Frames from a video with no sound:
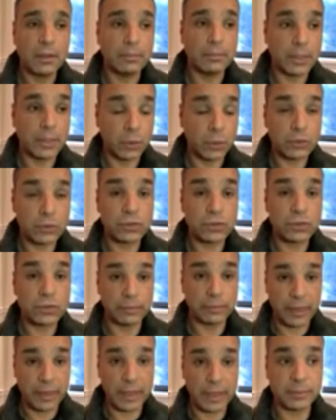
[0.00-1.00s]
But also, the
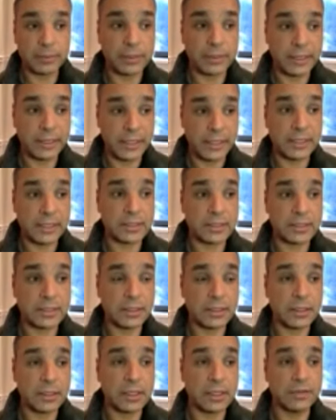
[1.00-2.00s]
Bible is
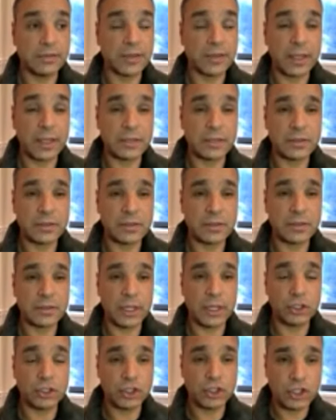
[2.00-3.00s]
giving us
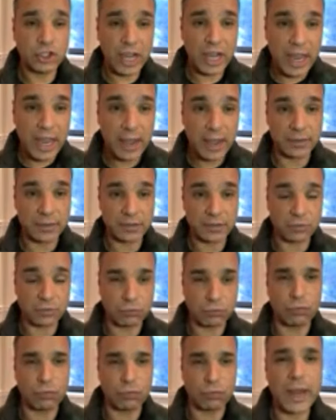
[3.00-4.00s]
a chance
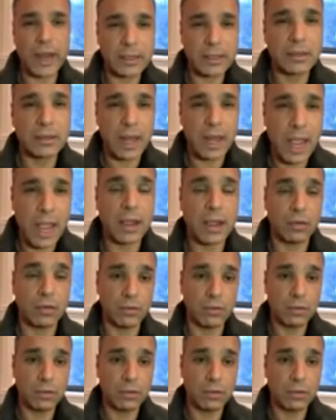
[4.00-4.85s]
right now